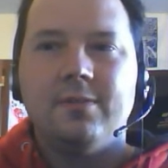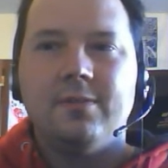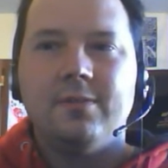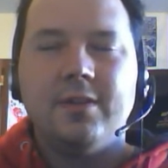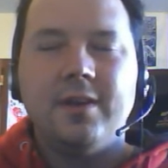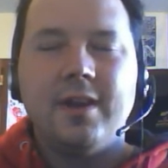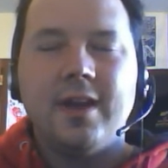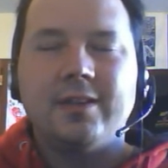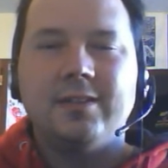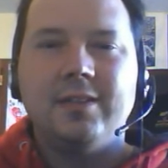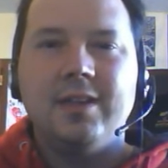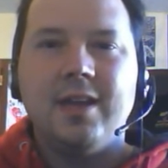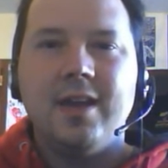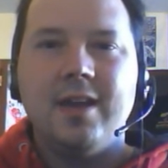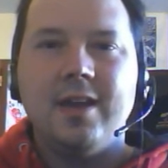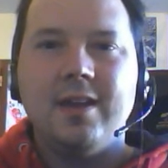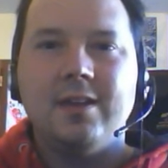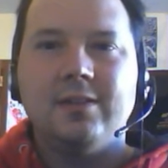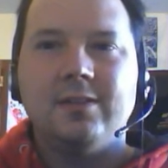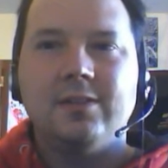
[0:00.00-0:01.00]
the next
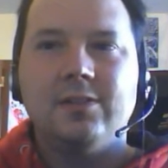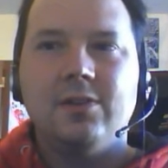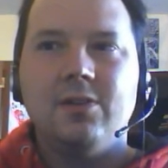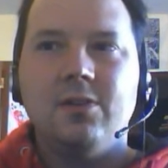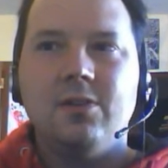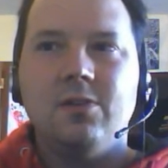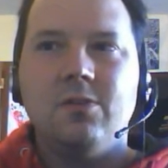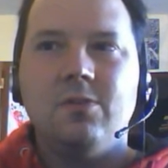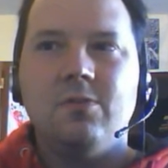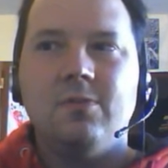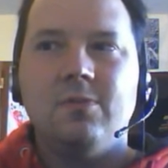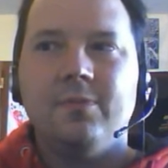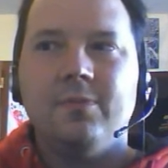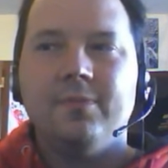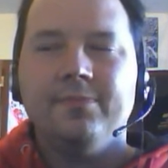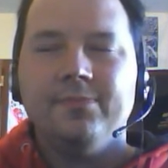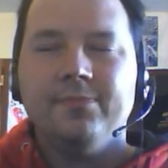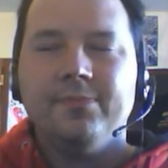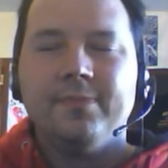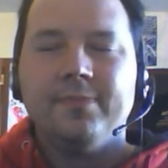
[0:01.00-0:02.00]
day. So,
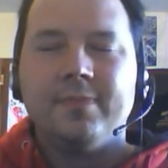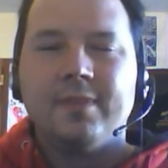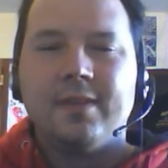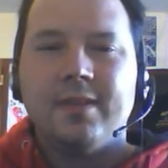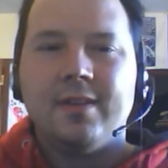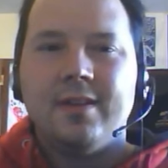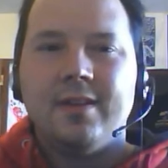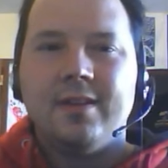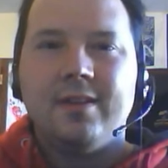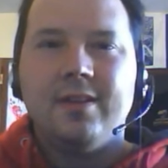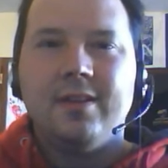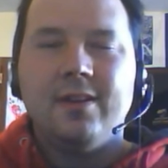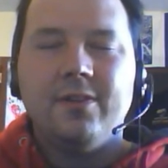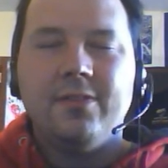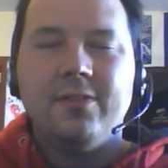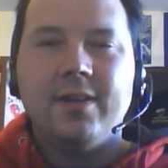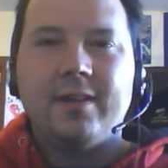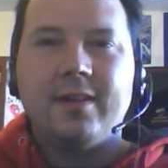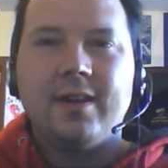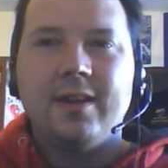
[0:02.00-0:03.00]
you
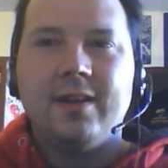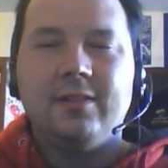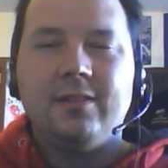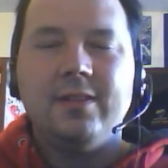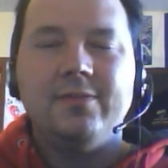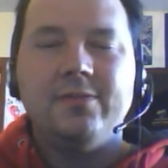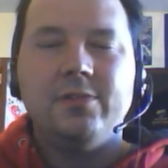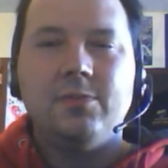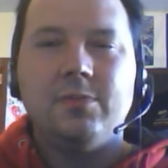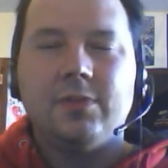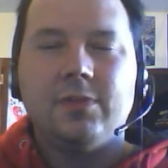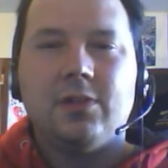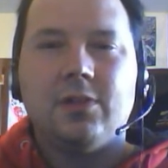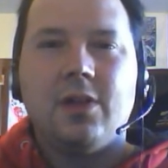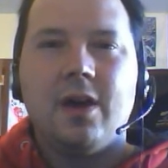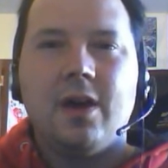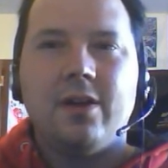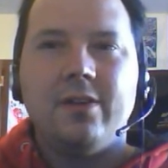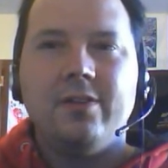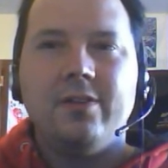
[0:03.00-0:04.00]
know, that kind of leaves you with a
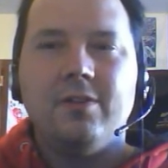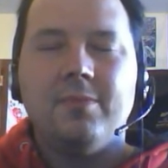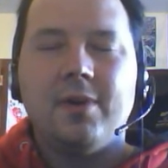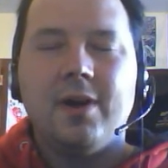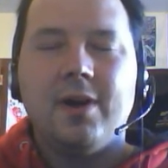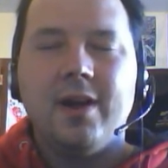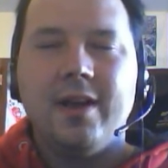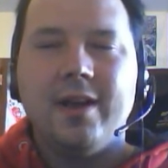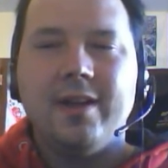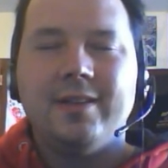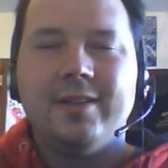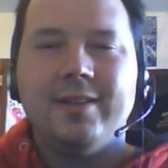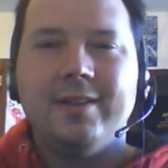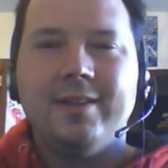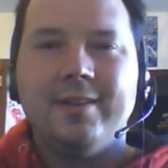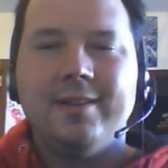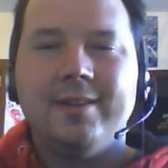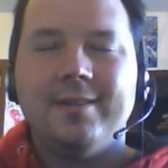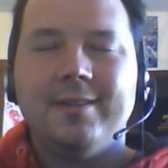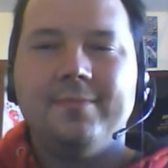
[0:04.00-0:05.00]
lot on your mind.
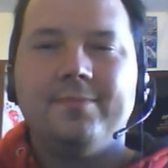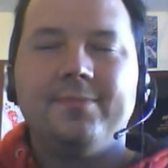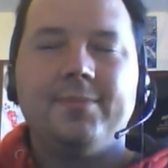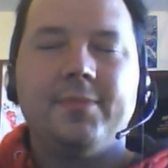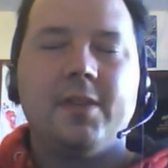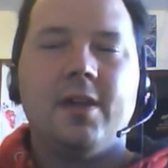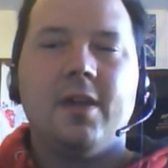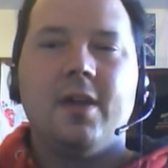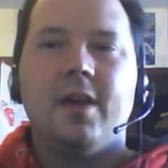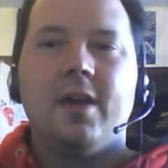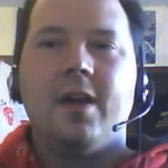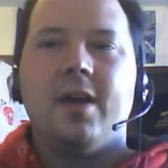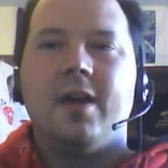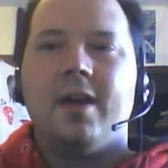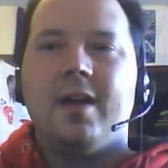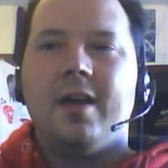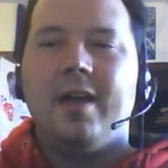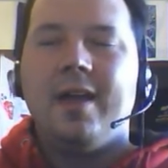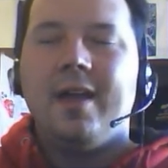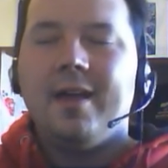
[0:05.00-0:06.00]

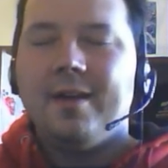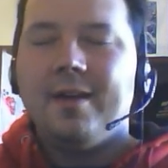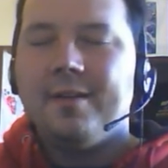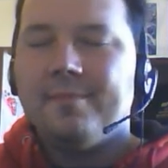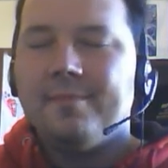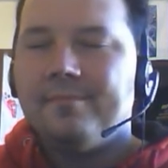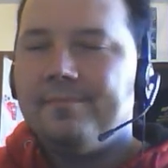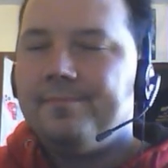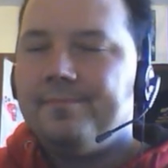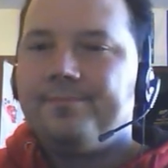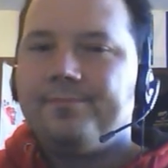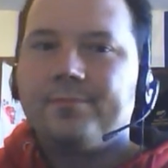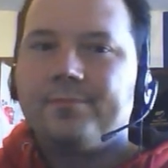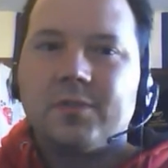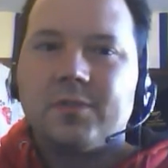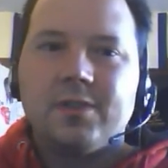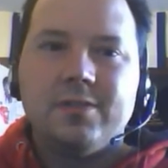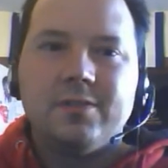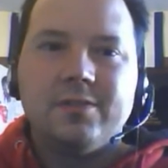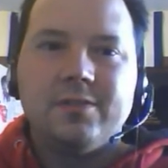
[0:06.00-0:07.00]
Um,
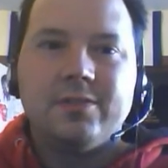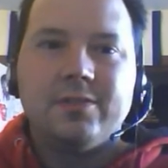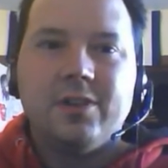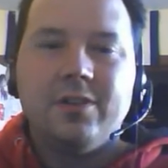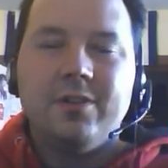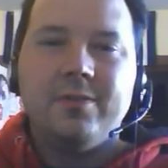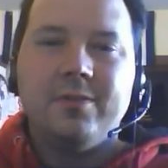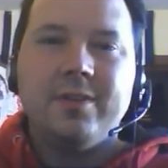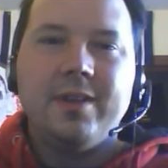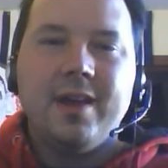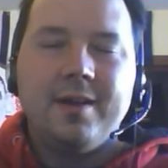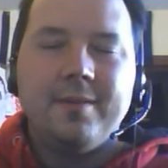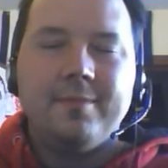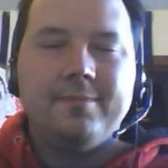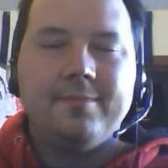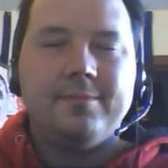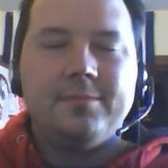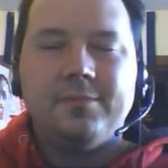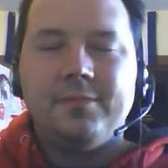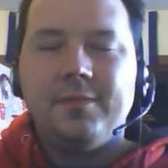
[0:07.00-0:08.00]
so, yep,
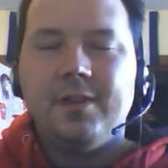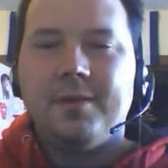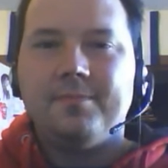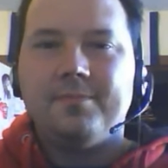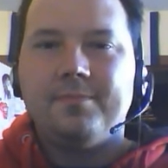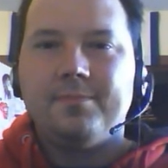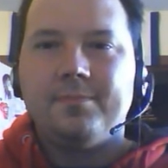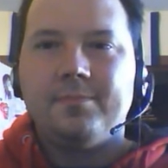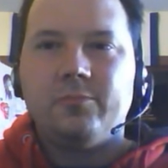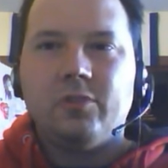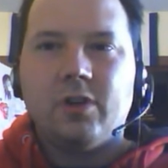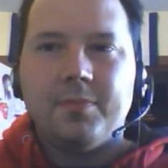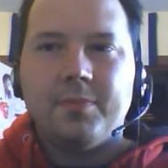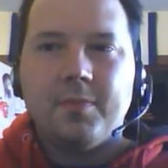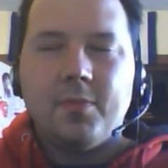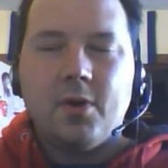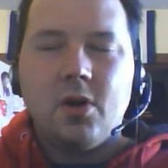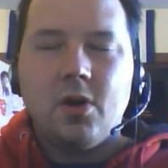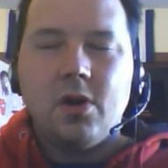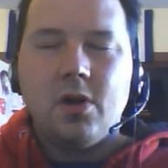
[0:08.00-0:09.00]
dropped
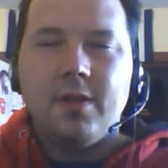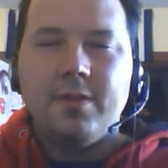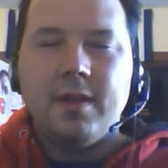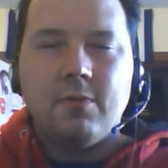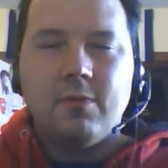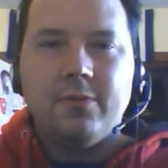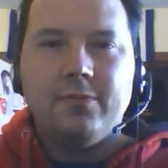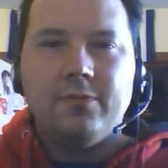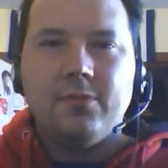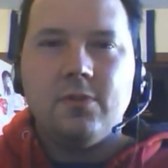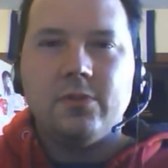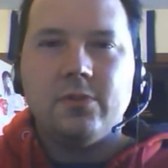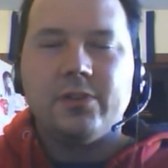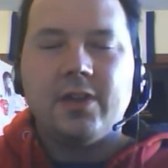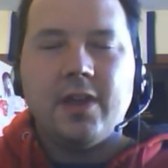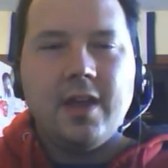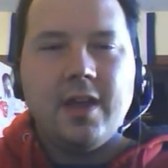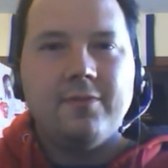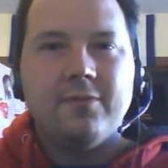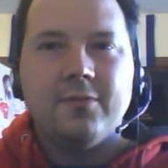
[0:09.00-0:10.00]
the ball on that one,
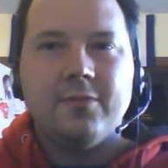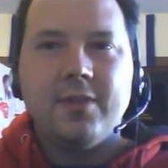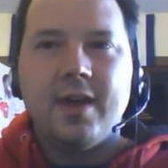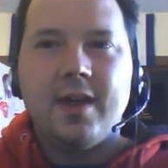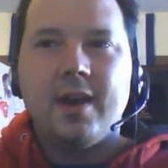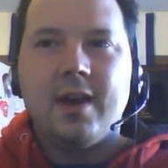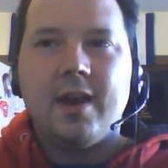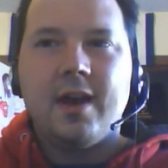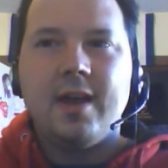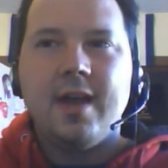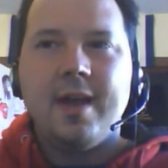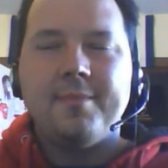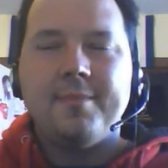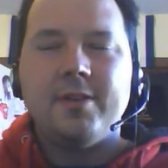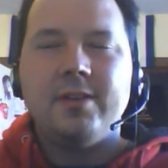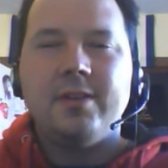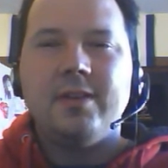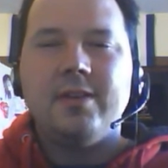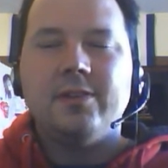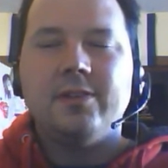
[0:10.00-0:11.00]
folks. And for that, I am
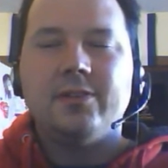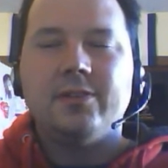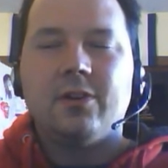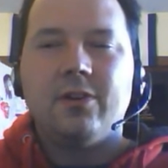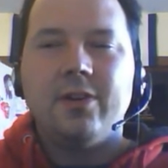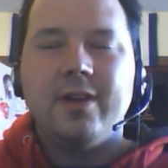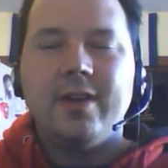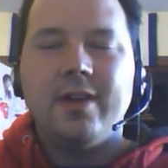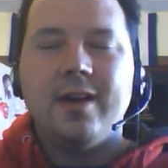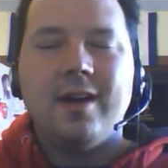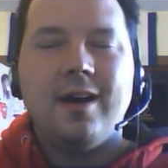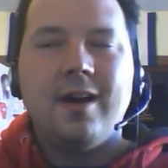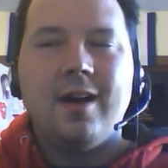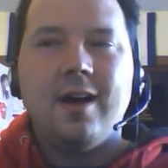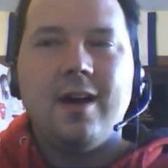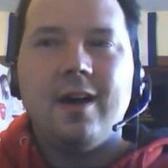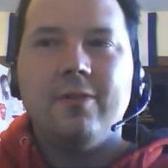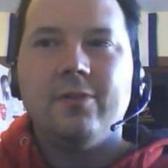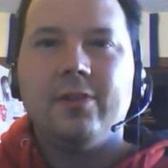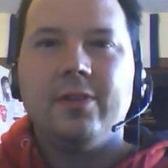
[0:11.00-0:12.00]
indeed sorry. Uh,
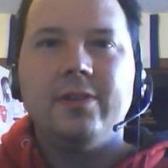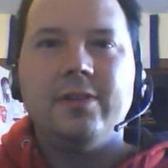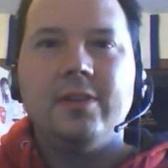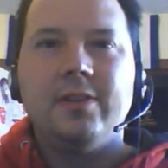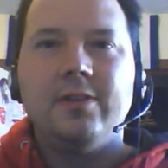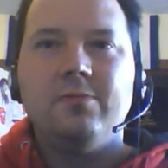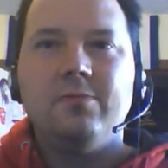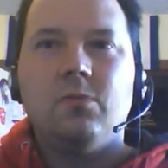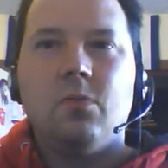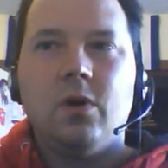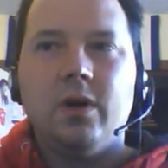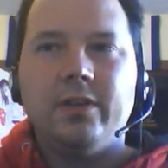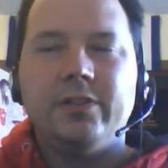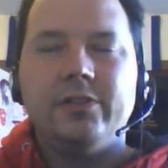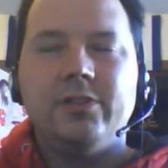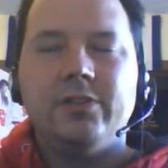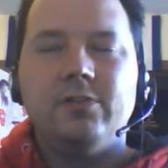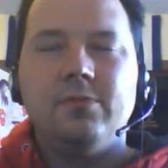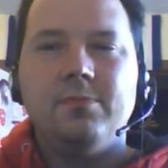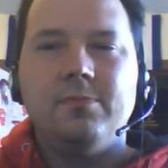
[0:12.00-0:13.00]
I really did want
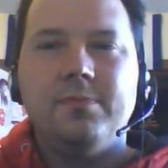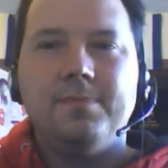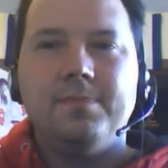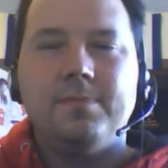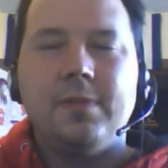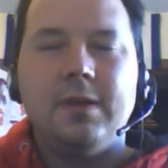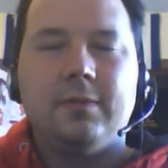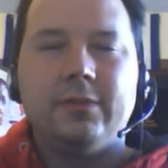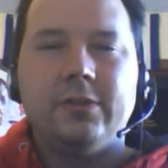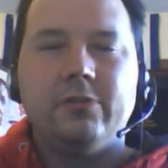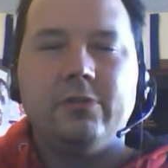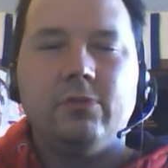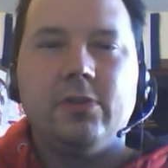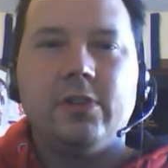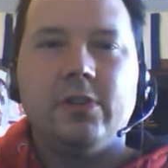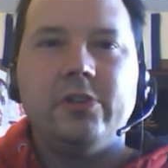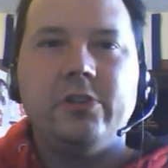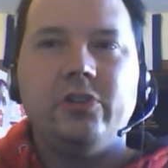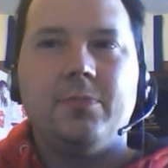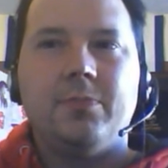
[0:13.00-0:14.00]
to be able to
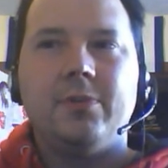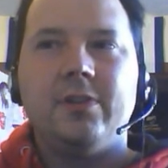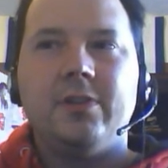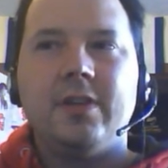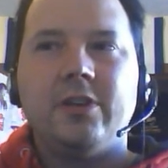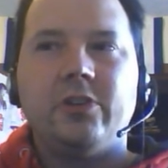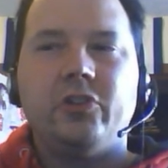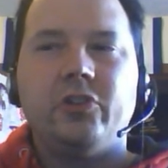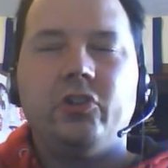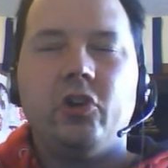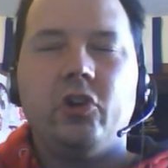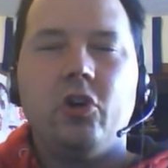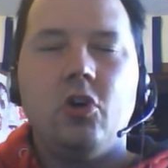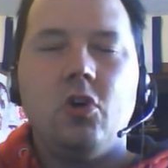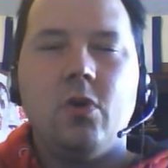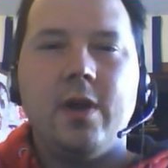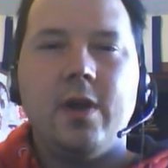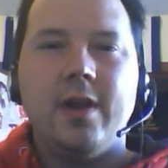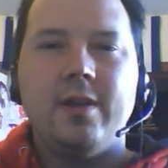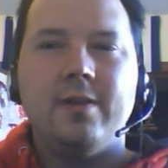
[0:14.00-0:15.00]
really jump into that
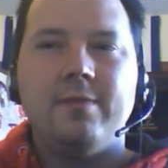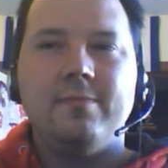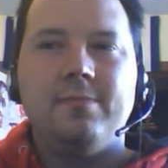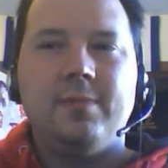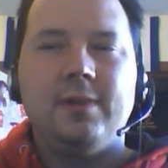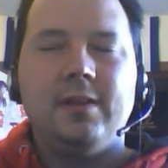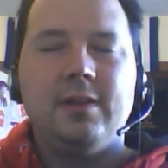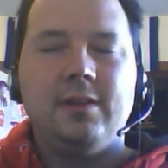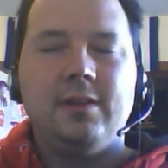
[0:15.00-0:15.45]
show and